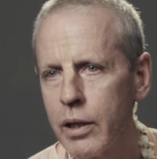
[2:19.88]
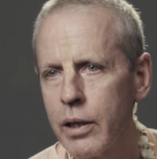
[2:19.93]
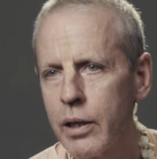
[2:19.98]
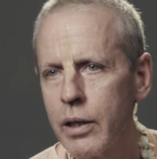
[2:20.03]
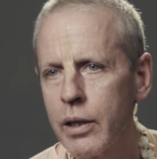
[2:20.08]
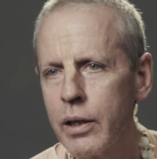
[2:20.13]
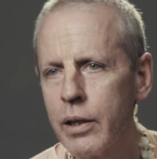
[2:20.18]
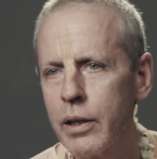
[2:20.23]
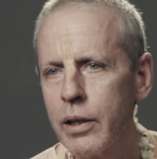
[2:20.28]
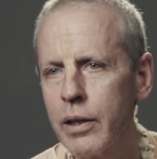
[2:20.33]

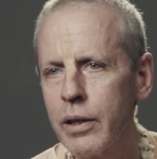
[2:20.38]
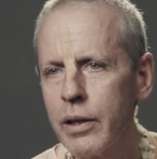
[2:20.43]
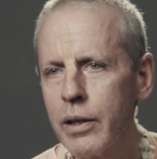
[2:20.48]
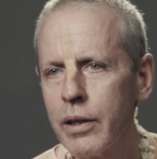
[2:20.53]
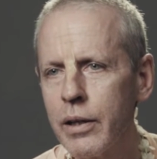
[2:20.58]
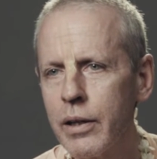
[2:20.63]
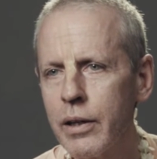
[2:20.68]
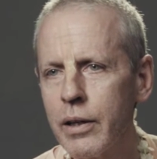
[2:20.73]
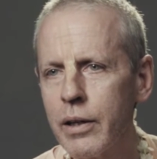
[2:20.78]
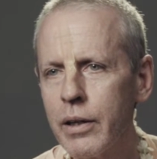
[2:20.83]

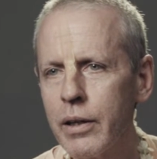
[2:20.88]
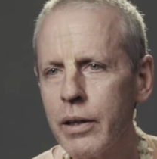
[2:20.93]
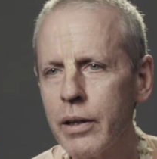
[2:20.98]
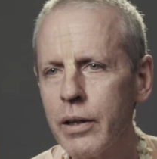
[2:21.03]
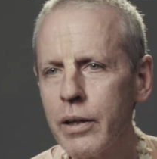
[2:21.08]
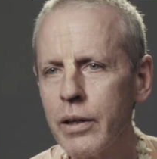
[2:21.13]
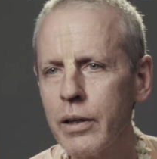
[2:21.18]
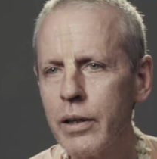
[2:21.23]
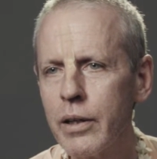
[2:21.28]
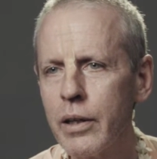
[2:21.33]

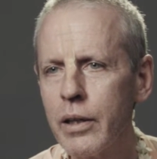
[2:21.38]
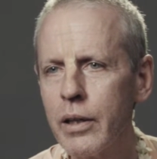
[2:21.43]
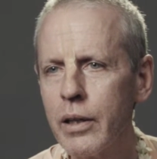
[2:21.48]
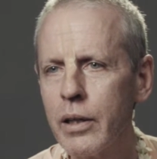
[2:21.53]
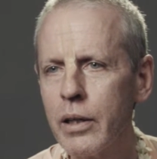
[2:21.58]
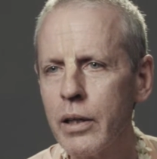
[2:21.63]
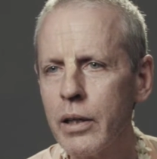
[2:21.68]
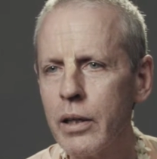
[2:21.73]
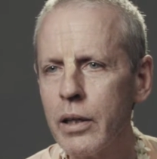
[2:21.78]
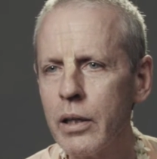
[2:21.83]

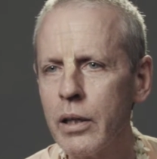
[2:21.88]
Nobody speaks.